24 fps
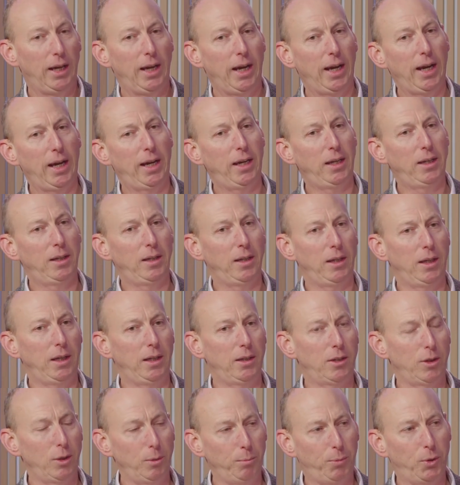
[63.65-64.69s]
And
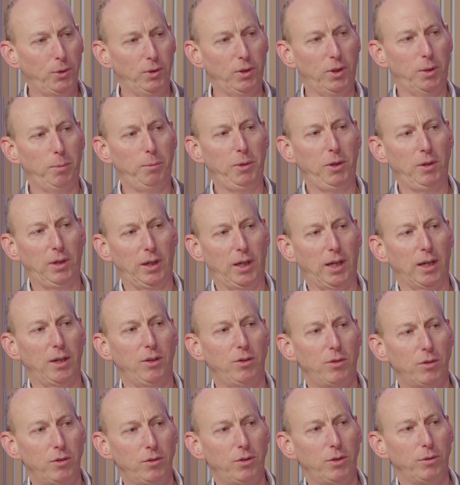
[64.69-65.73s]
it's an important
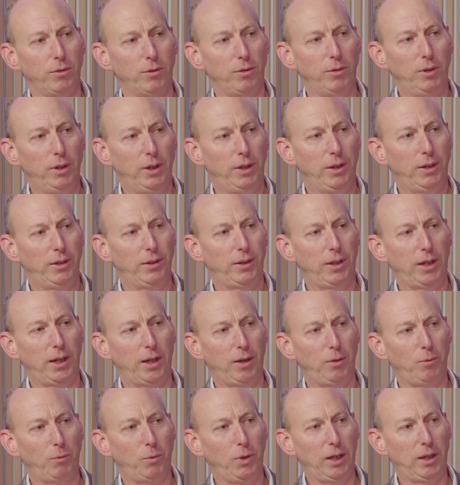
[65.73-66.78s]
communication tool
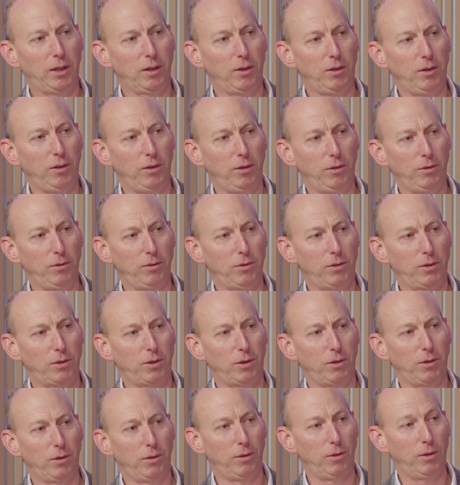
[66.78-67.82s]
that we can use
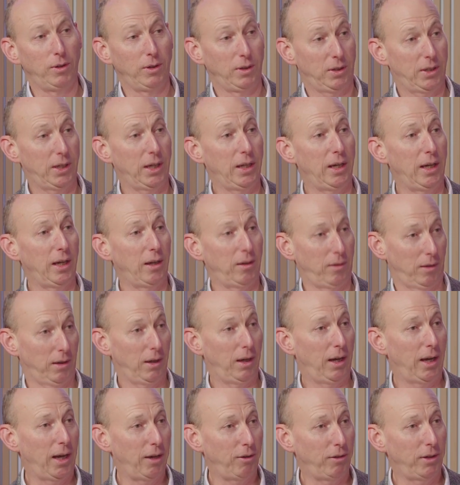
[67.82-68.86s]
to set out
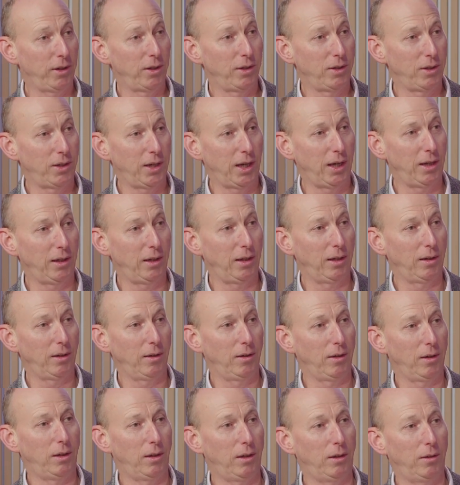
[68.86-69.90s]
our understanding
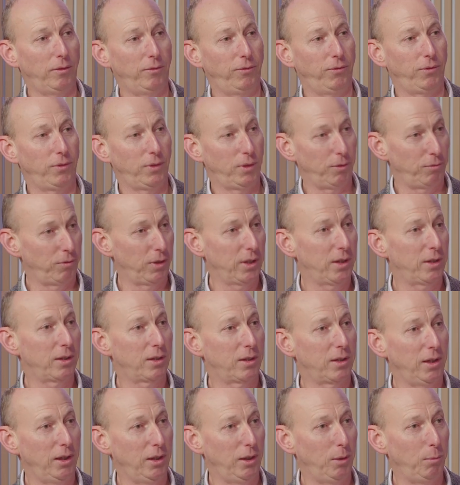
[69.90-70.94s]
of the risks
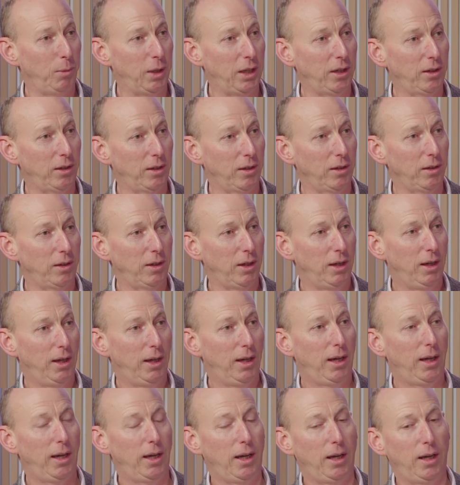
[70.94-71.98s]
in the market
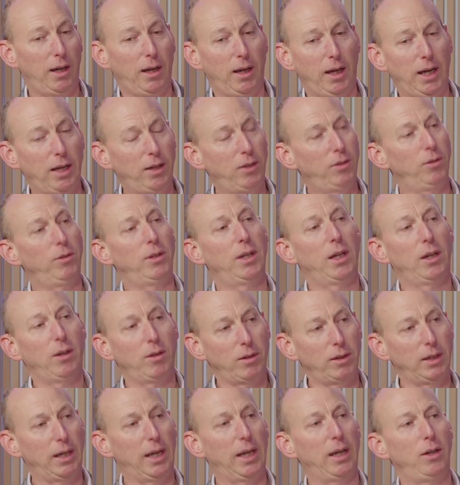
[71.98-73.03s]
and do that
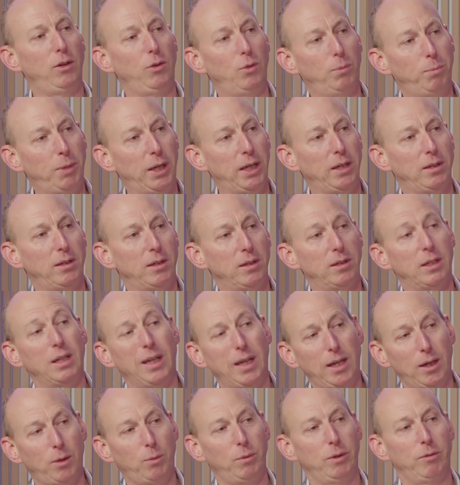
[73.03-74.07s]
on an annual basis and
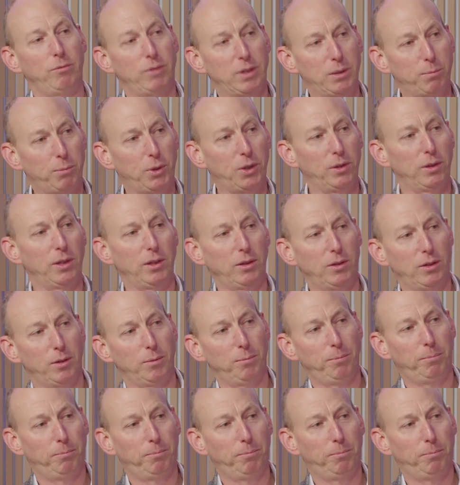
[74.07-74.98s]
how we're responding to them.